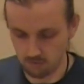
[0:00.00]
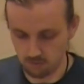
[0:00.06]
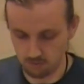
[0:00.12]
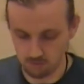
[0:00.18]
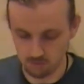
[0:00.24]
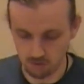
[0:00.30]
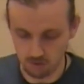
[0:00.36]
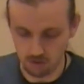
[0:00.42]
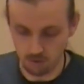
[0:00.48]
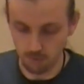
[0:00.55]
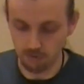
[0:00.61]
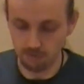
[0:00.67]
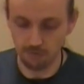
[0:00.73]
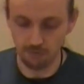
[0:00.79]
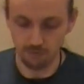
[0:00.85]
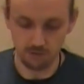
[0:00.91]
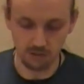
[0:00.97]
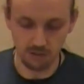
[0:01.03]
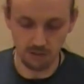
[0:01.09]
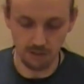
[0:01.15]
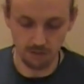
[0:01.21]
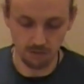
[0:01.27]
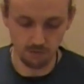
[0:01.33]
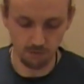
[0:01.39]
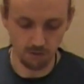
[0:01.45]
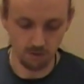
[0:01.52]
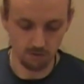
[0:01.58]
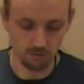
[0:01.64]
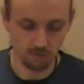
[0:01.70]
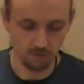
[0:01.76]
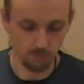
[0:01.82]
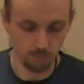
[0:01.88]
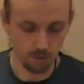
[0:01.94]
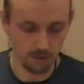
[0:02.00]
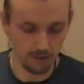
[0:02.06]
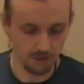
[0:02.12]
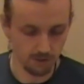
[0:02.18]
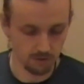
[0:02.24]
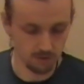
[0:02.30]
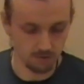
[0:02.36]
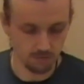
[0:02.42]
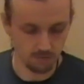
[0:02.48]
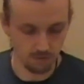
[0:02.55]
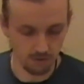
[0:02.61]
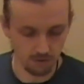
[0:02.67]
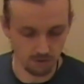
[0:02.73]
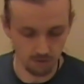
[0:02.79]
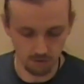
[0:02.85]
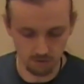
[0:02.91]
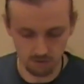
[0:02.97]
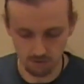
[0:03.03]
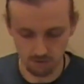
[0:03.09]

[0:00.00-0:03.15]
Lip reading: So quick reference guides for players. Very good.